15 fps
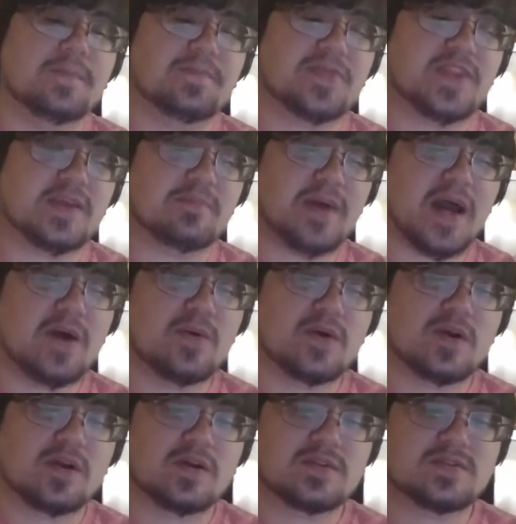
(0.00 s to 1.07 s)
the
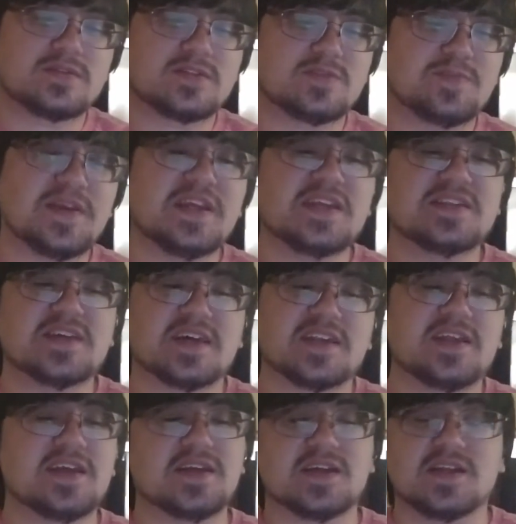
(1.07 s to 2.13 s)
power, speed,
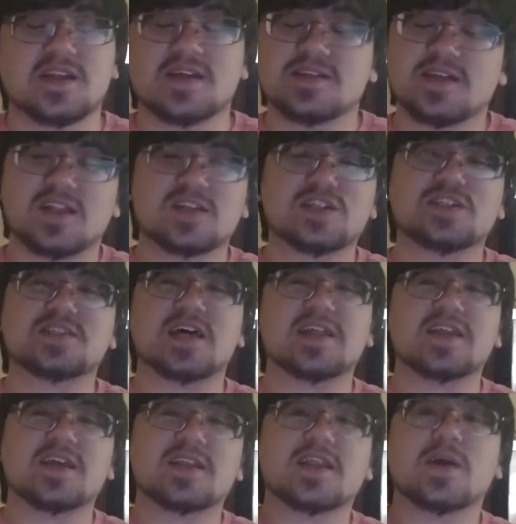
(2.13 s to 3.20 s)
technique, and intelligence, I
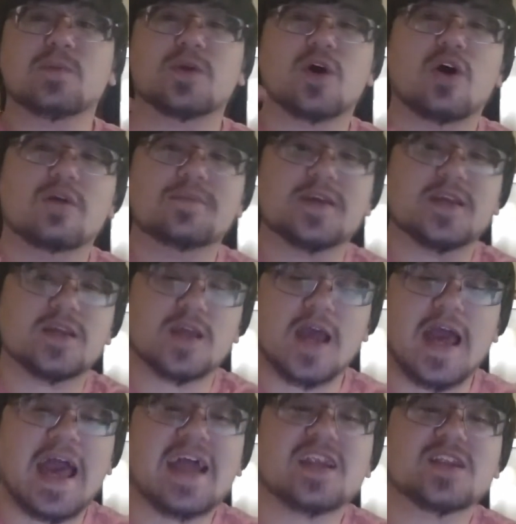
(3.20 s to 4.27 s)
think they would all be
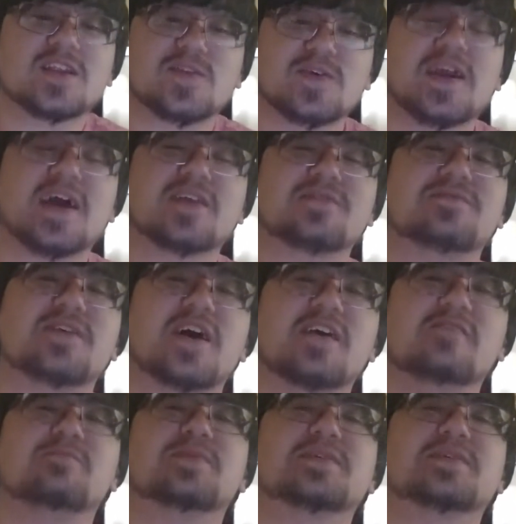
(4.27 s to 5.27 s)
at 3 out of 5.